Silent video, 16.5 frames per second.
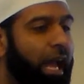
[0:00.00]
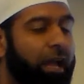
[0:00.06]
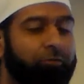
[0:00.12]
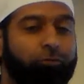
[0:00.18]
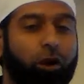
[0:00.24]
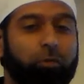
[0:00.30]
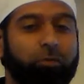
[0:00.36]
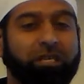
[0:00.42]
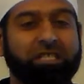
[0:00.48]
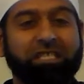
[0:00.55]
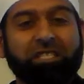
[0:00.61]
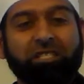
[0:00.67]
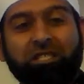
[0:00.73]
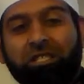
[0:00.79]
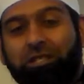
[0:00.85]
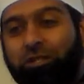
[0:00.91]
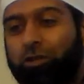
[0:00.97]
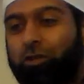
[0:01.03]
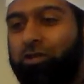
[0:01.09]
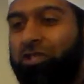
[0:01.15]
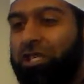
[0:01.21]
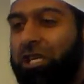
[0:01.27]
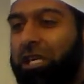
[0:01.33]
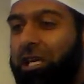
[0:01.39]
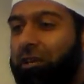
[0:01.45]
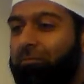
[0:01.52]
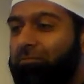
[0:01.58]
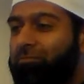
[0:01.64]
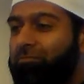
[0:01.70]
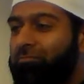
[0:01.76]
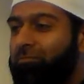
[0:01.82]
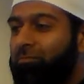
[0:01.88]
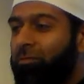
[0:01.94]
And from a distance you
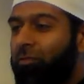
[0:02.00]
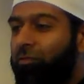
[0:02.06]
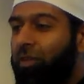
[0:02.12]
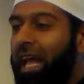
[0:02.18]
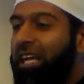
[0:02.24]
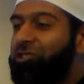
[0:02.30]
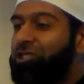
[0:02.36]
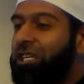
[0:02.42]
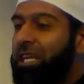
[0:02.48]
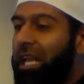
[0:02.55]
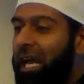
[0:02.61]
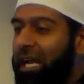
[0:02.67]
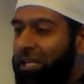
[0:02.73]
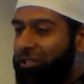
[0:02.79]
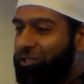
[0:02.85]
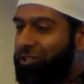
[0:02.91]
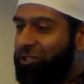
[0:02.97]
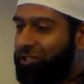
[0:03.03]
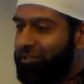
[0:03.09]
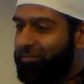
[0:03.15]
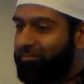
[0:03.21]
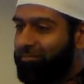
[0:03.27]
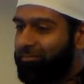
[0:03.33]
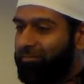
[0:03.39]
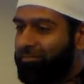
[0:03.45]
see flashing lights.